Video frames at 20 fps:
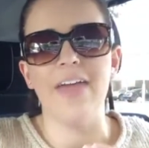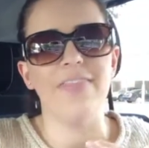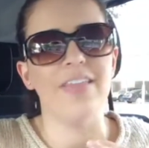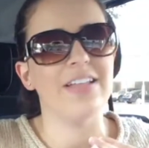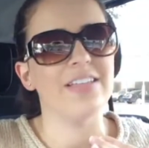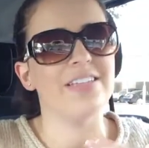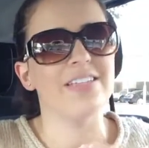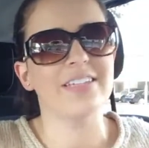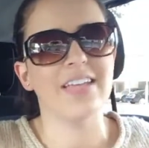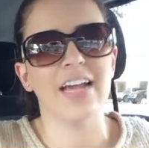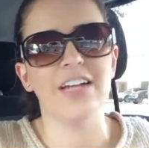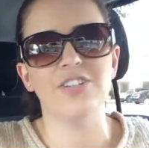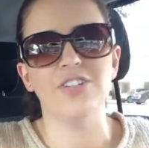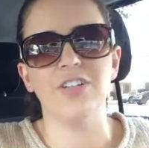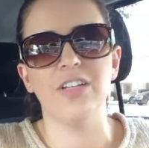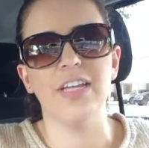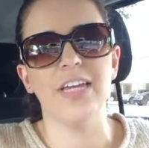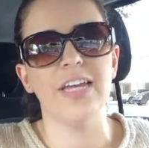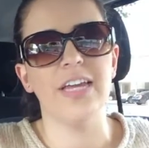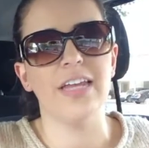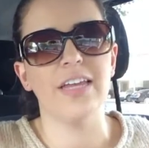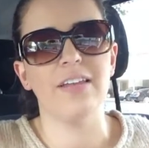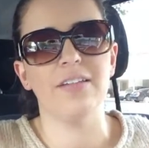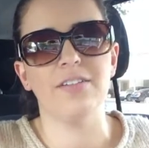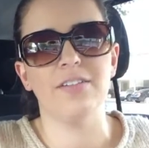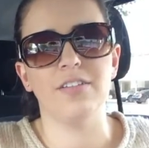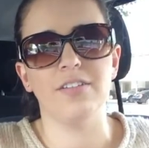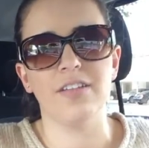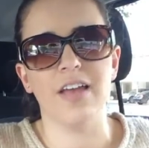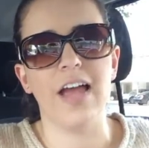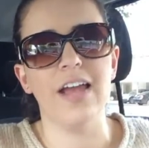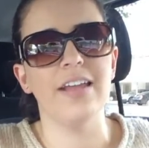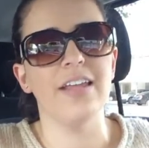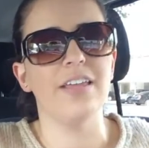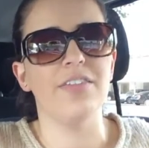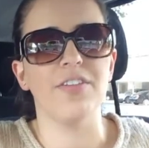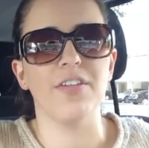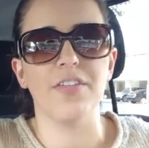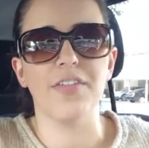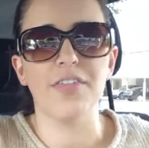and then scheduling and
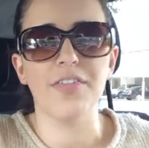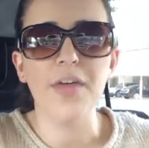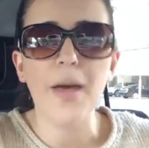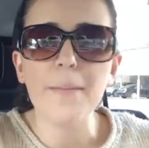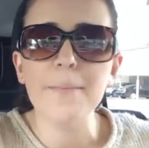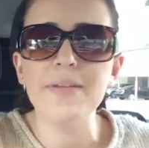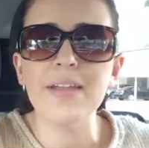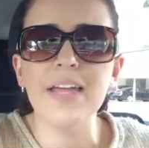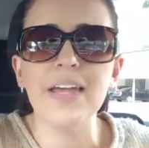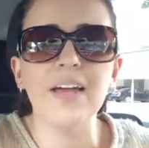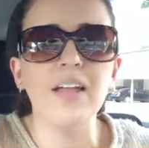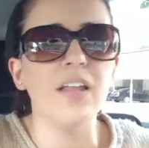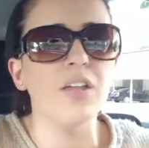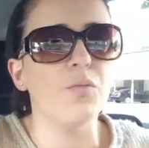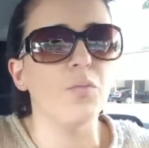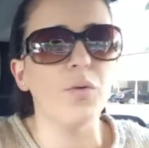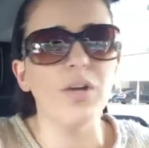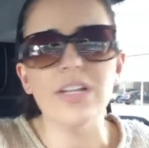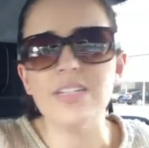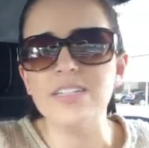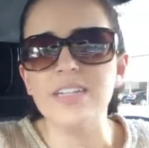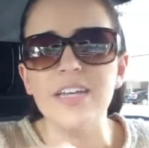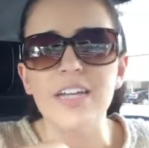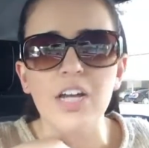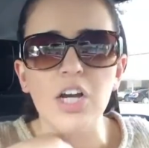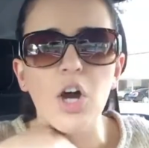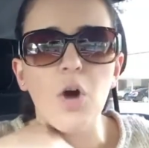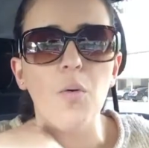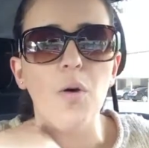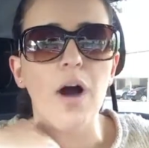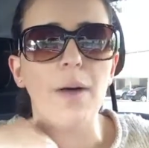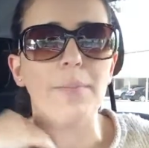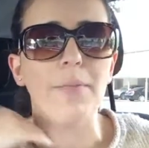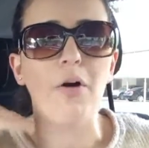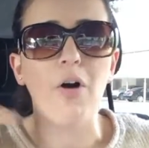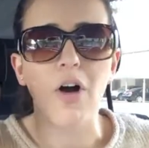designing the thumbnail and when it's going to go up,